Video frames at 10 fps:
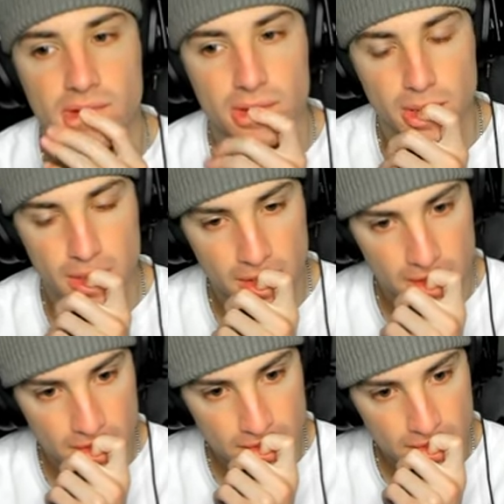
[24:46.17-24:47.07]

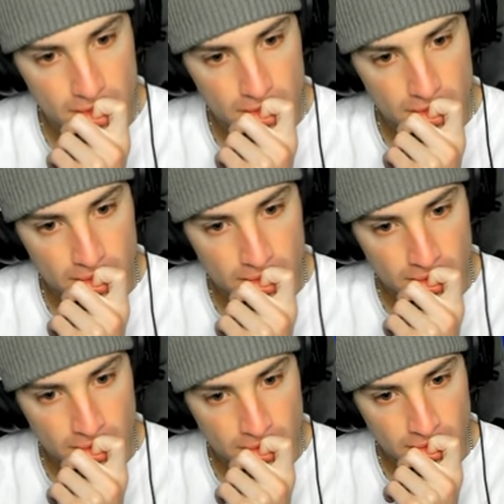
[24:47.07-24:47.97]

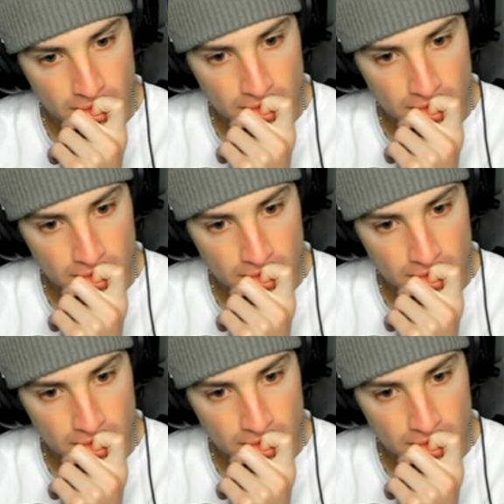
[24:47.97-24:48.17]
(silence)